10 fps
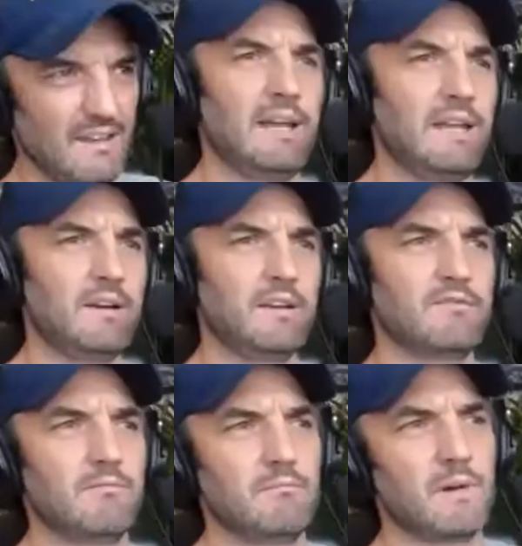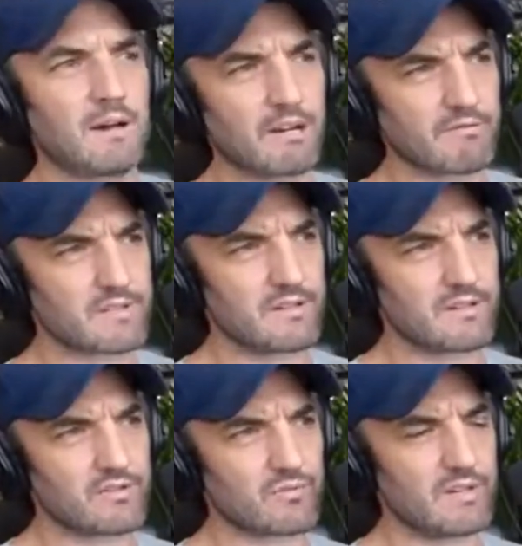any kind of market
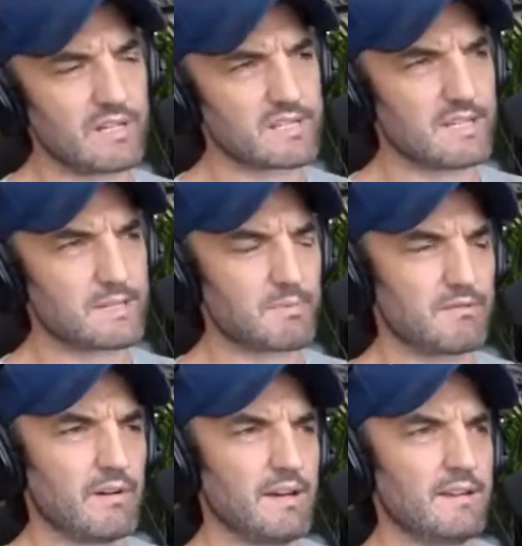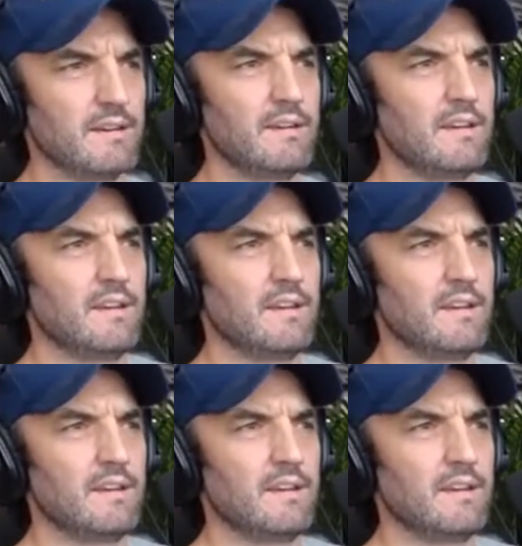research or insights provider,